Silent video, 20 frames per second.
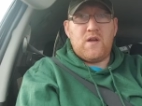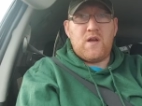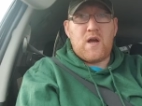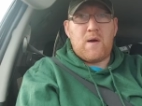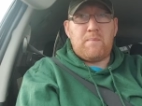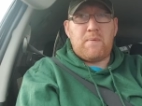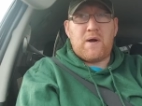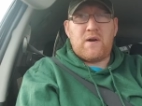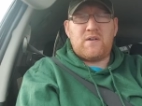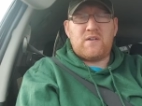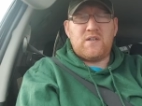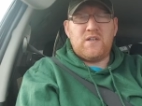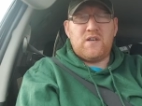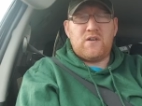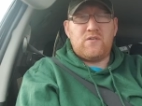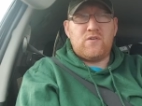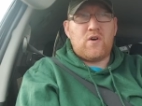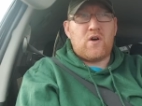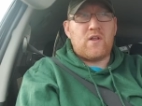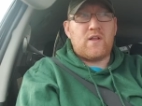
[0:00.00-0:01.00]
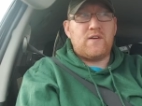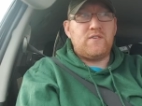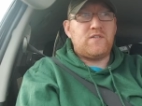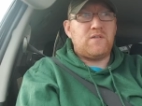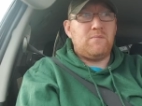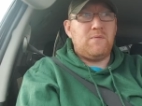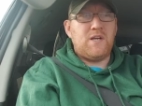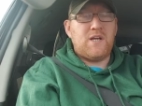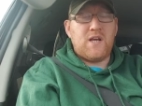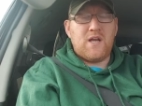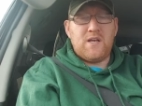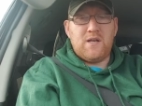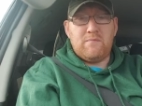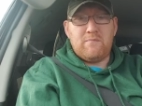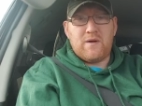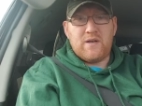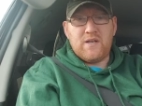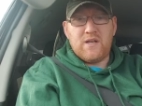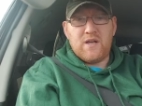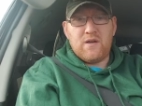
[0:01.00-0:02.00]
apparently, you're not allowed to make any
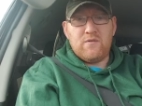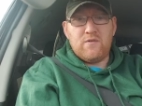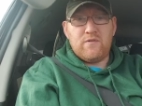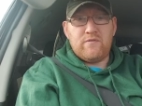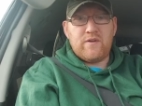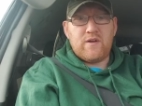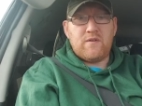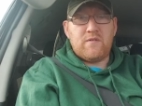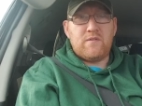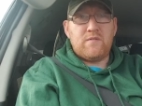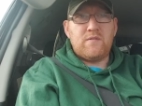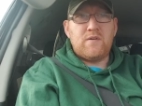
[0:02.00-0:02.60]
money out of it.